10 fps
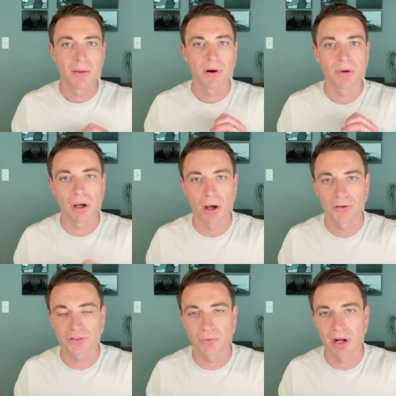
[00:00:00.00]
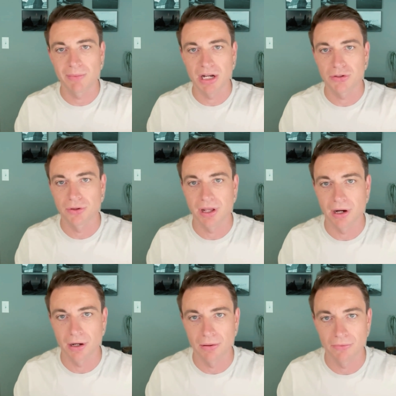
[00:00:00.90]
But we also want to make sure that
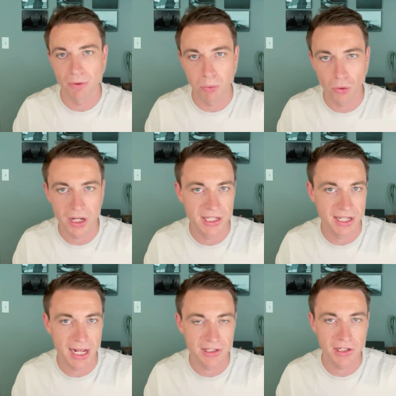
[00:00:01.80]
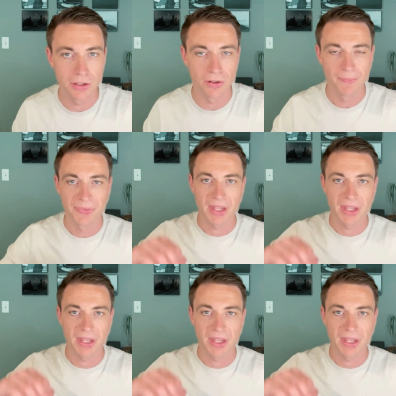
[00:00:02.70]
our reporting is not skewed.